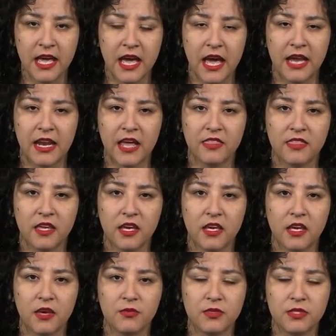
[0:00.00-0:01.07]
and I think
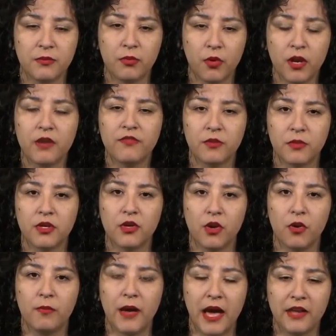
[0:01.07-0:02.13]
it was important for me to go
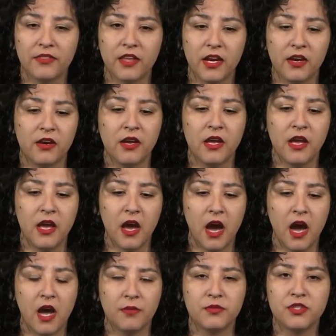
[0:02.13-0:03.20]
back there
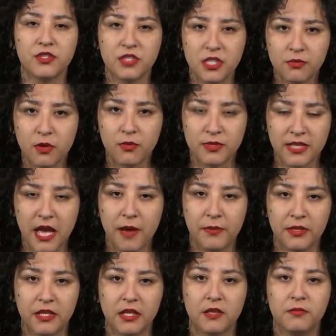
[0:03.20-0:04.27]
to see what was
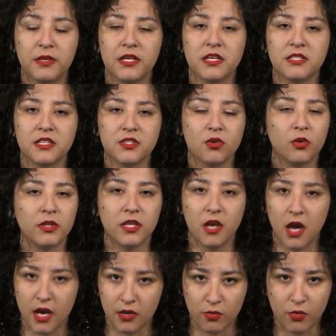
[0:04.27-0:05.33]
happening, because it's only
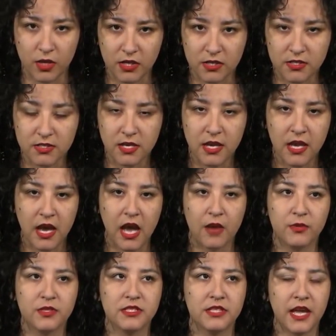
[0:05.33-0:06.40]
gotten worse. I
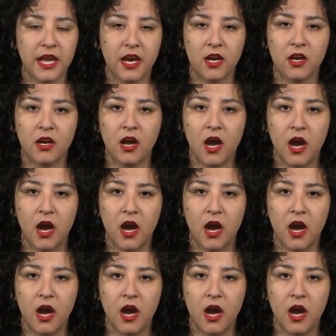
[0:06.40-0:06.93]
was there,